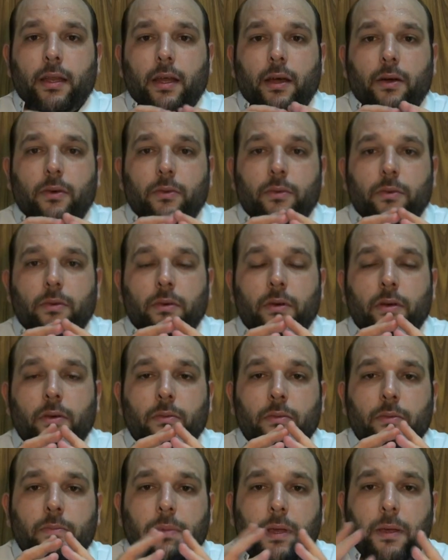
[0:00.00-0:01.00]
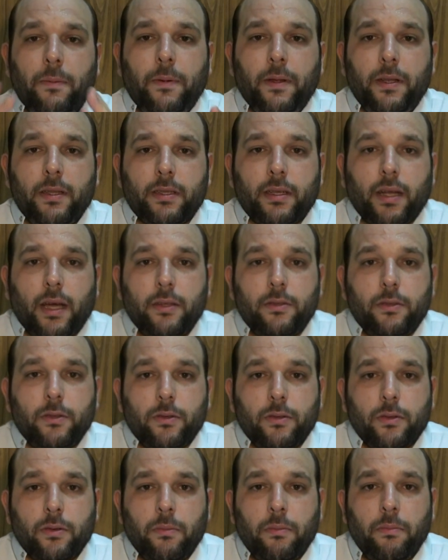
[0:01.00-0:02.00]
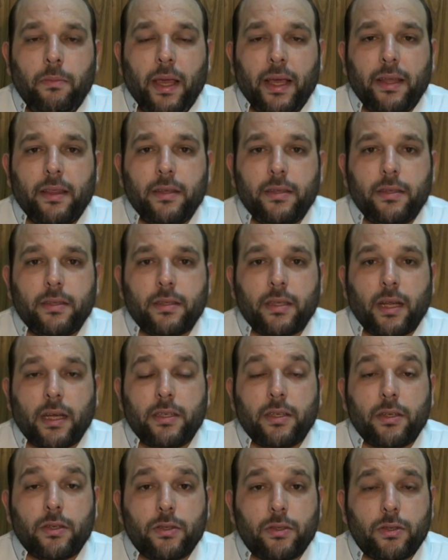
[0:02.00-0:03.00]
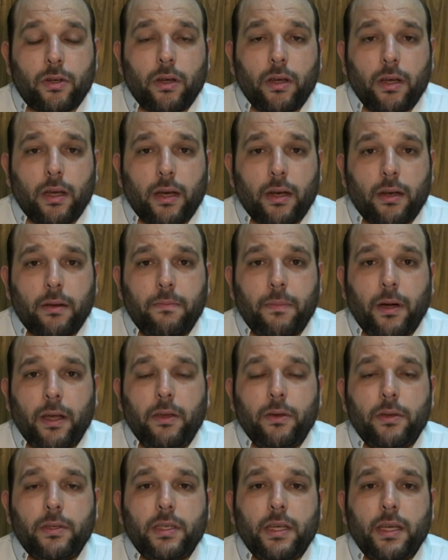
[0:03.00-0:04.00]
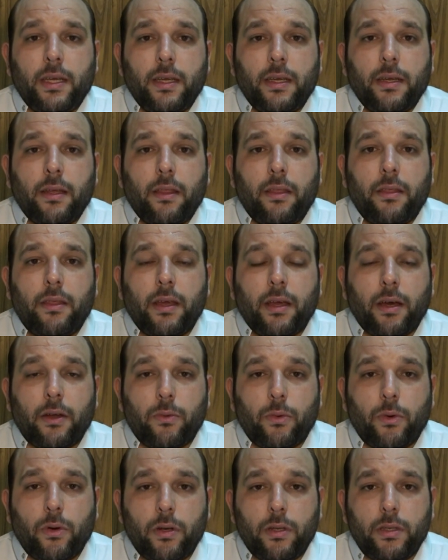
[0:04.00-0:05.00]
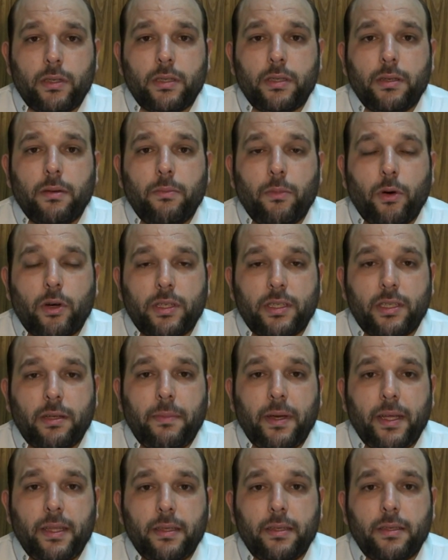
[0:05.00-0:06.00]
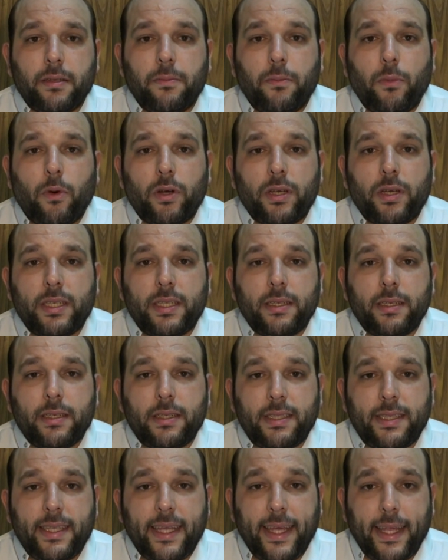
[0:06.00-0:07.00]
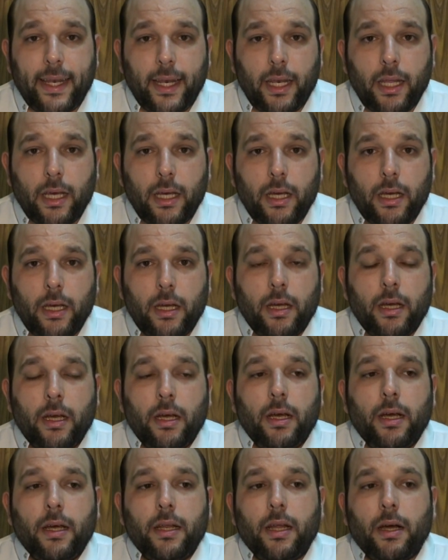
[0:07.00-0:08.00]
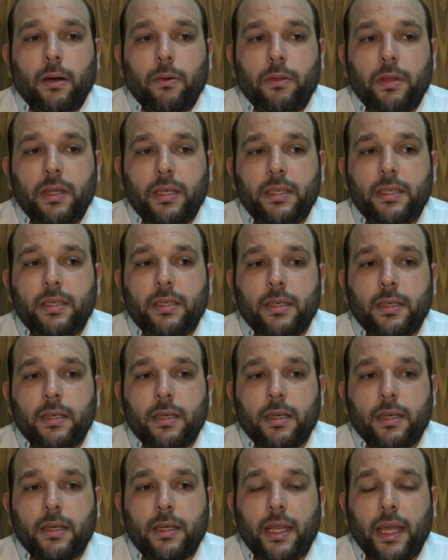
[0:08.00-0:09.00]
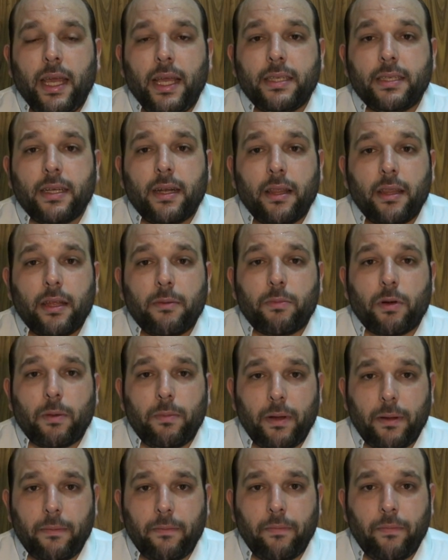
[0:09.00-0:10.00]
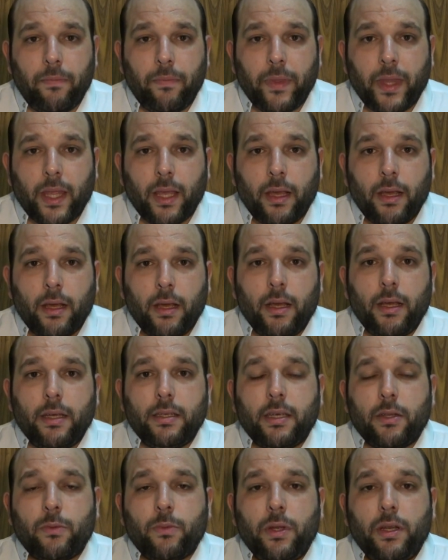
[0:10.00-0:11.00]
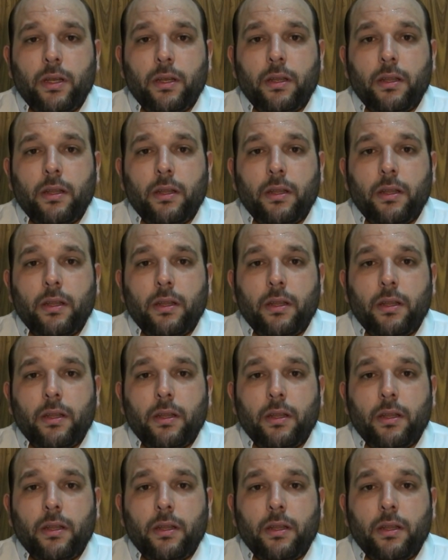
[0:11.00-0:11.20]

Now, people try to make this structure stronger by using thicker walls, more cement, more steel. Now, this creates another problem. Is that